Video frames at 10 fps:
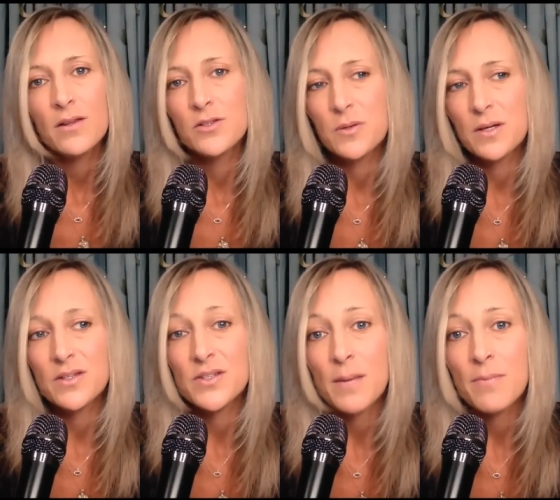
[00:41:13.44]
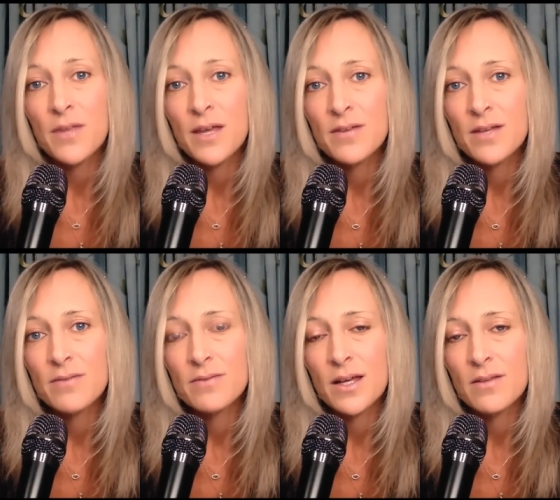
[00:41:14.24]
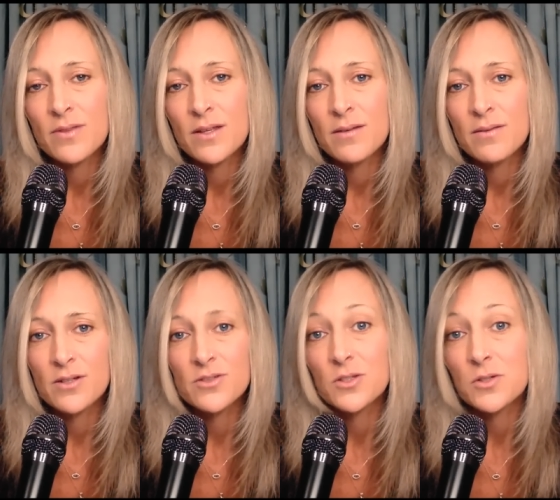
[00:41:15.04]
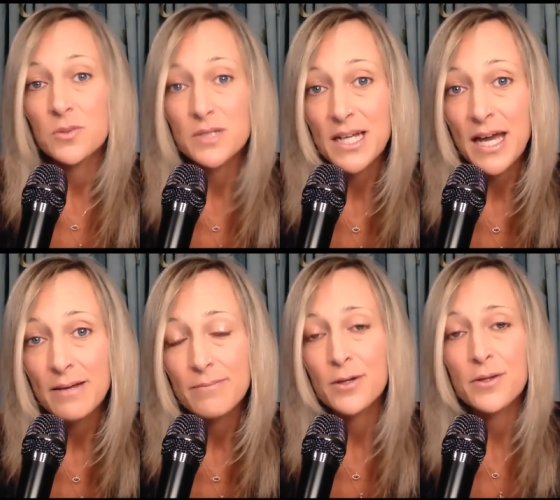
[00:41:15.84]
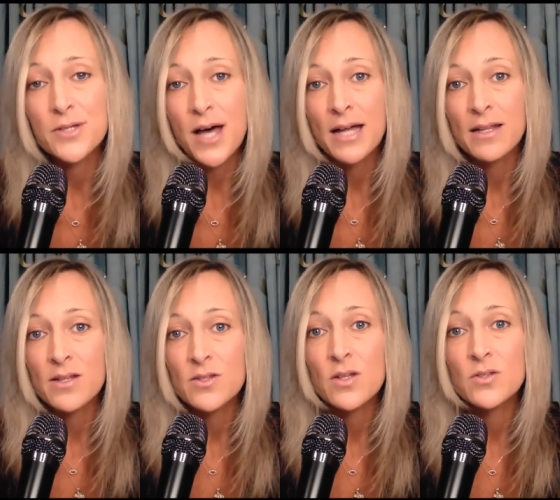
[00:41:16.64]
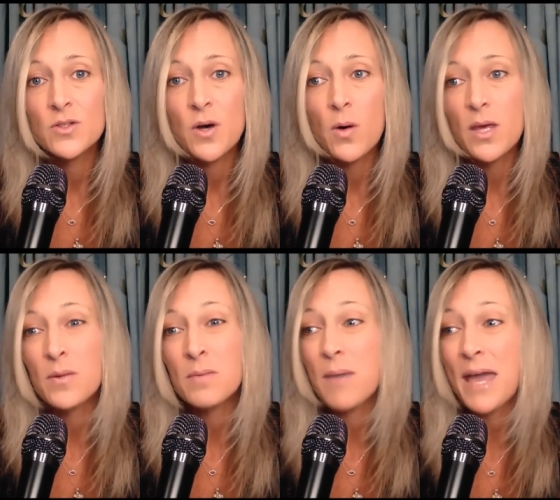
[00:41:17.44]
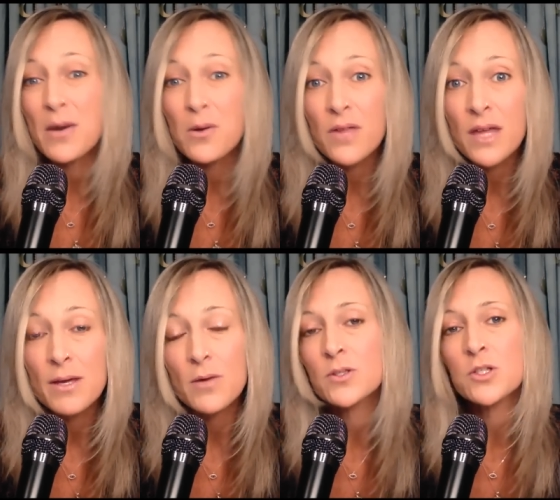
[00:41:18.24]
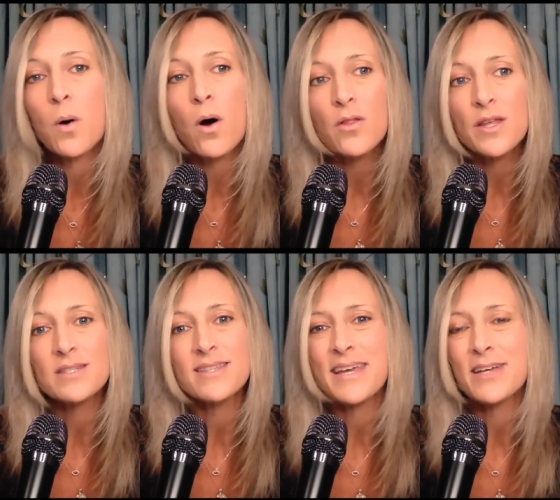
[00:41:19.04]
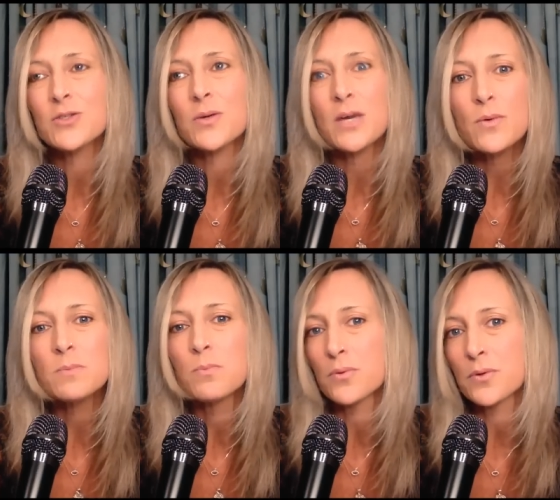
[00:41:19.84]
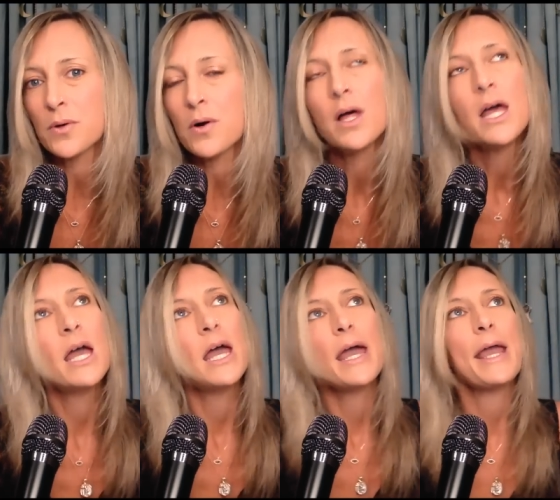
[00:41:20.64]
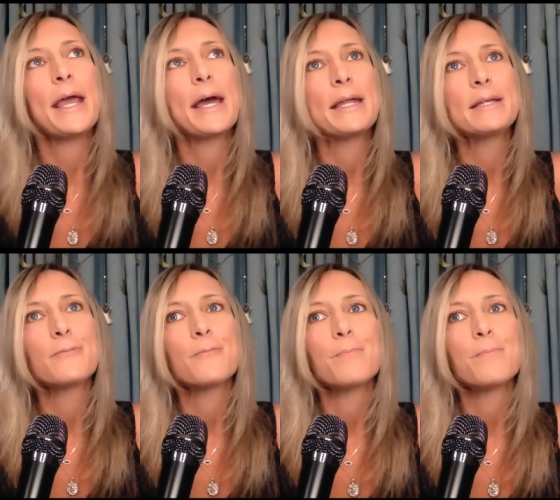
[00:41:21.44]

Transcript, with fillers: doing the same thing that that the, they're still doing today on those islands. And so he would impale them. He would do all these things. So he was brutal, and